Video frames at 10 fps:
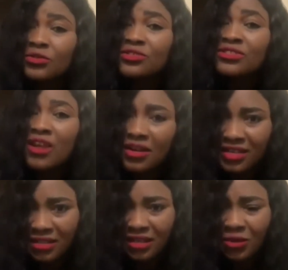you
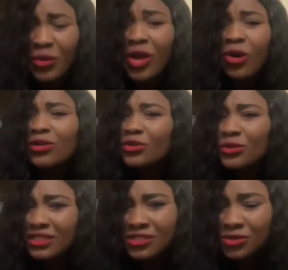started. We all
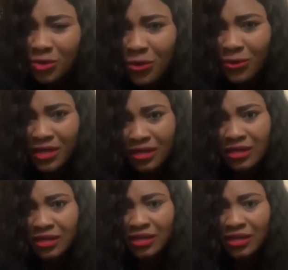know the story.